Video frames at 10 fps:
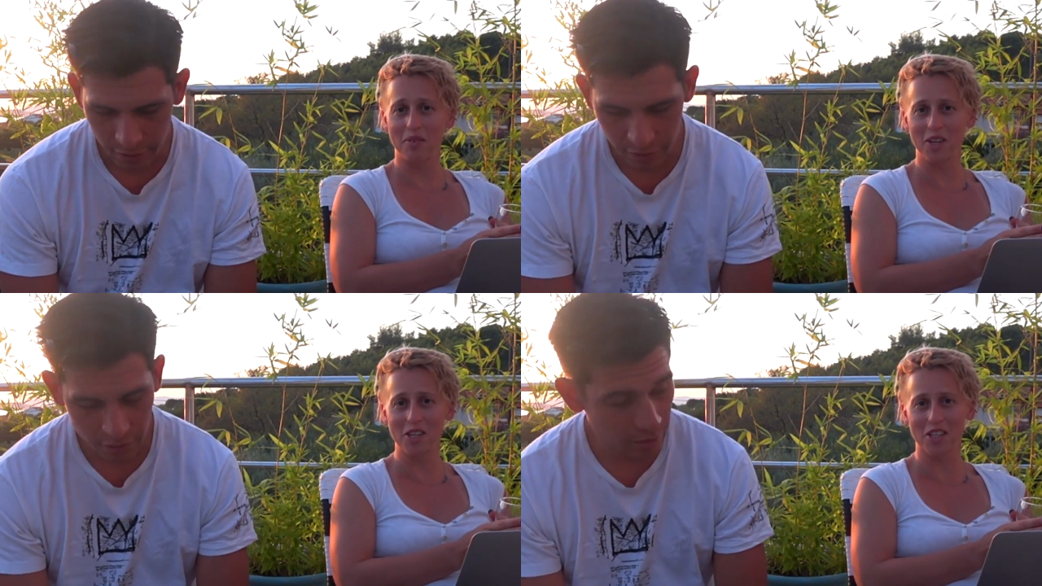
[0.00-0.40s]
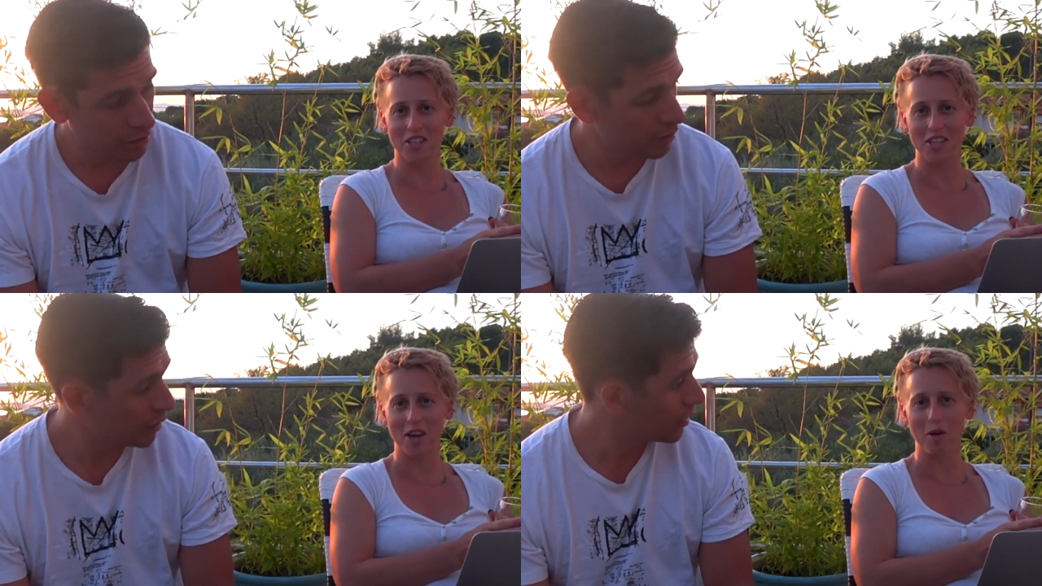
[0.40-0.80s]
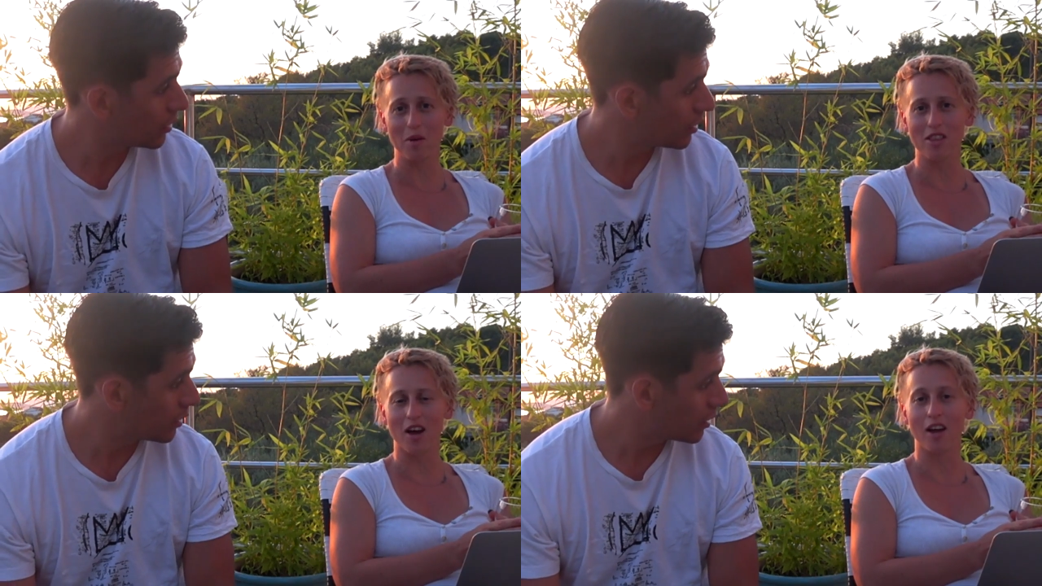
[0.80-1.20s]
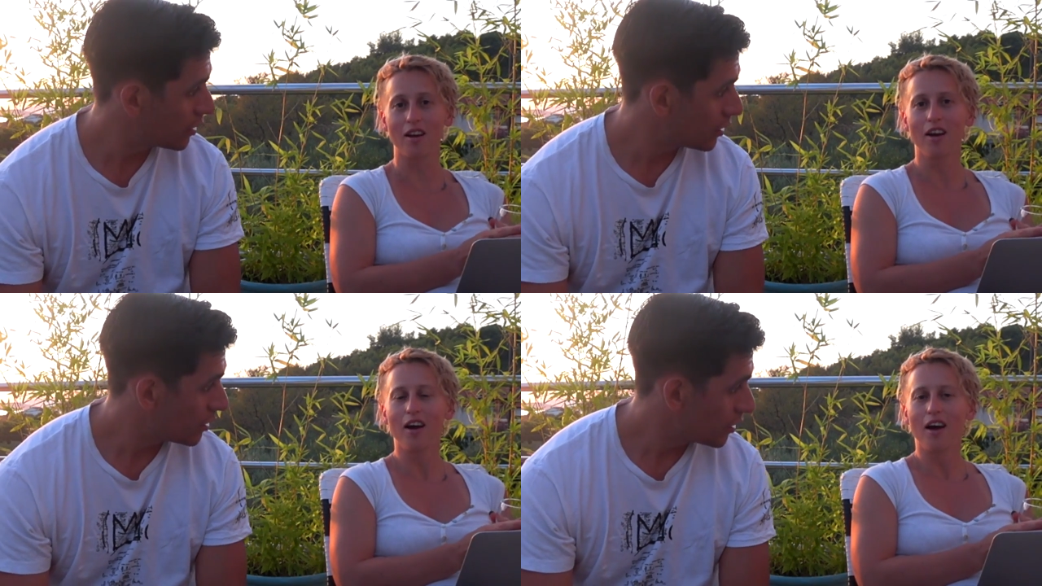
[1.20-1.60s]
Speaker 1: finish the Tango Meet
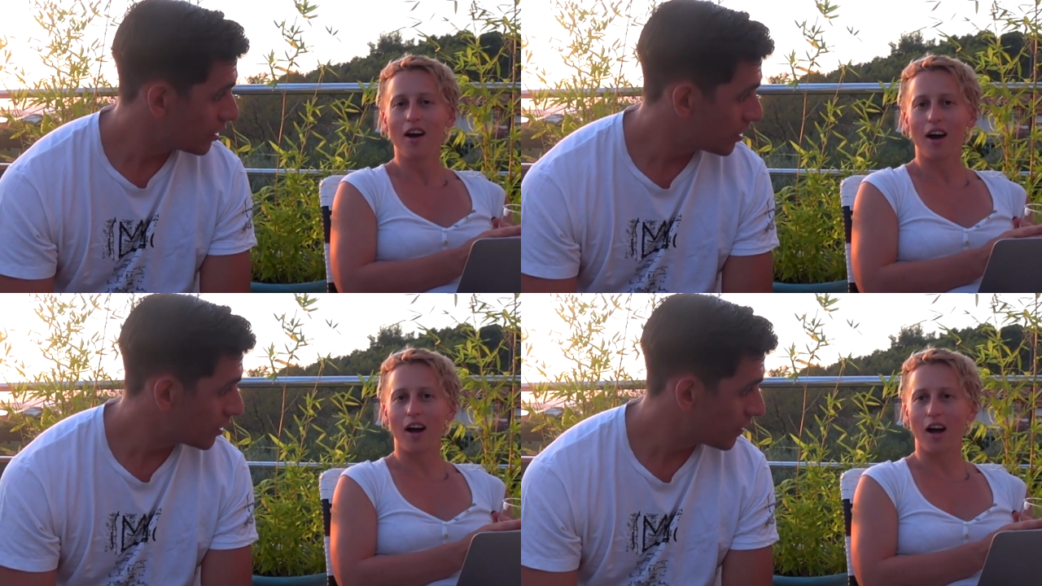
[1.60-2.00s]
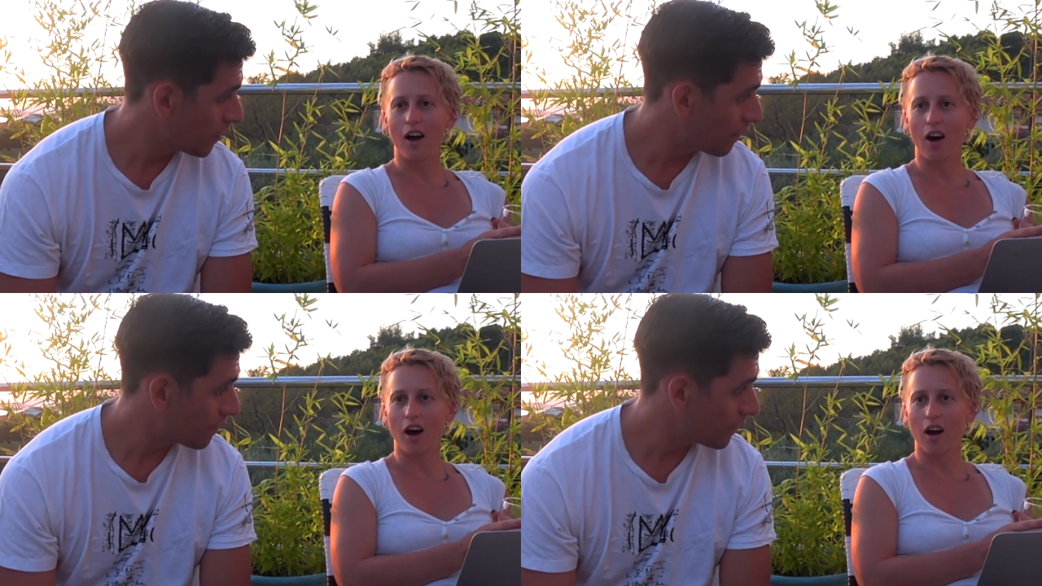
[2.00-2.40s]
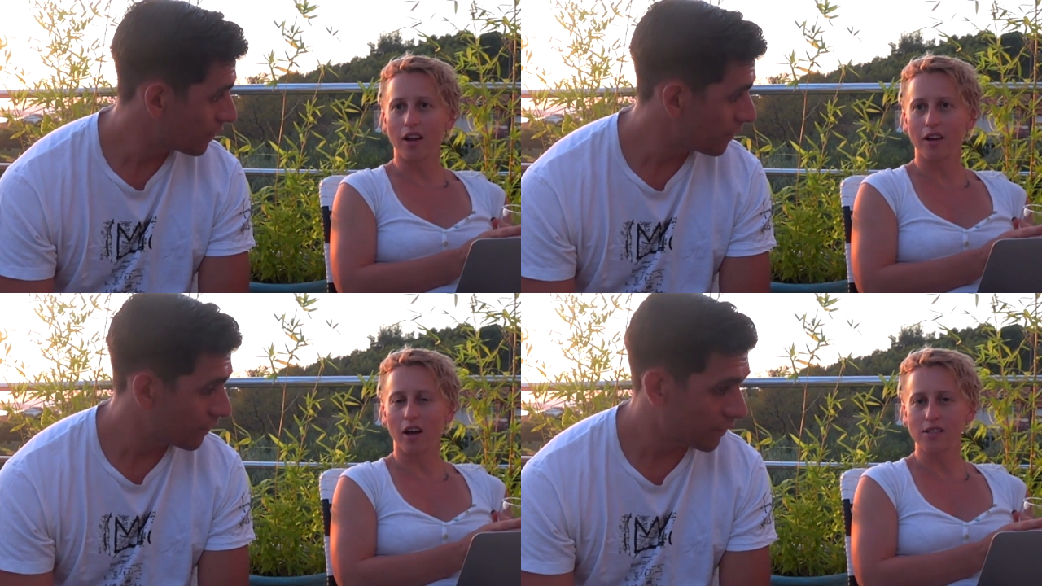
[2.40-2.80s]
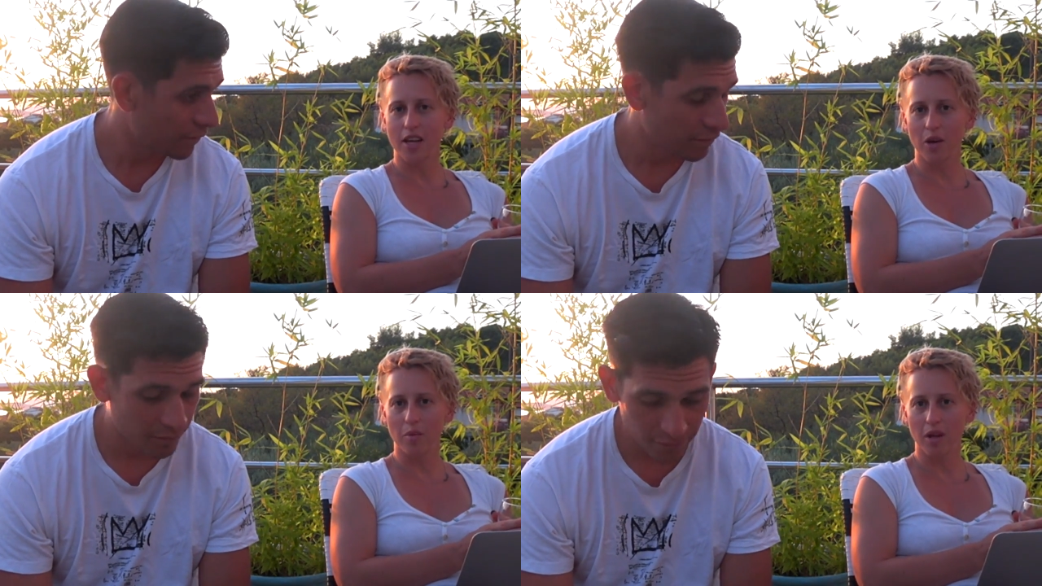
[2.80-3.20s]
thought. Uh, on
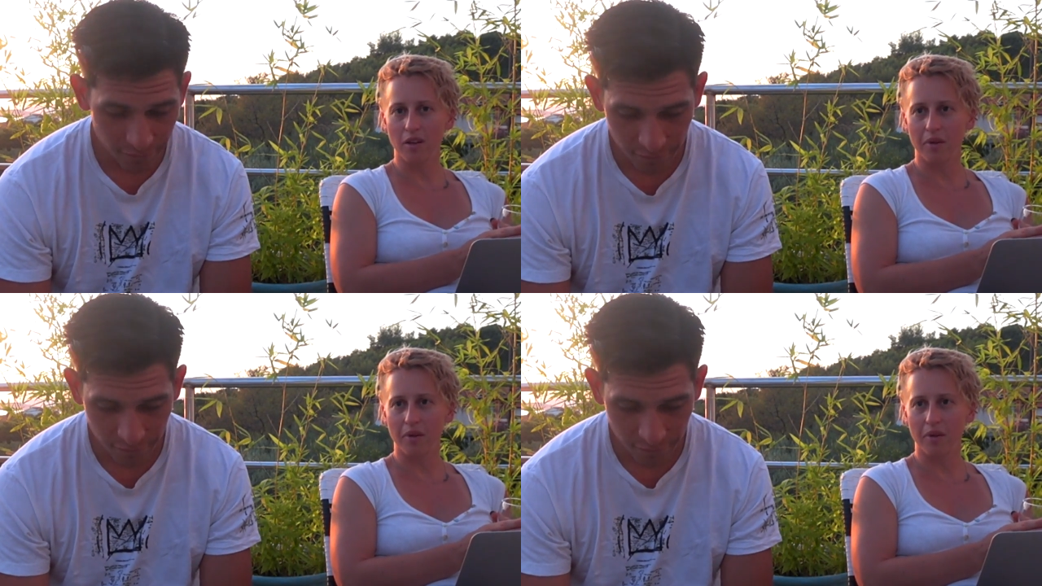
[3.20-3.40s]
Tango Meet,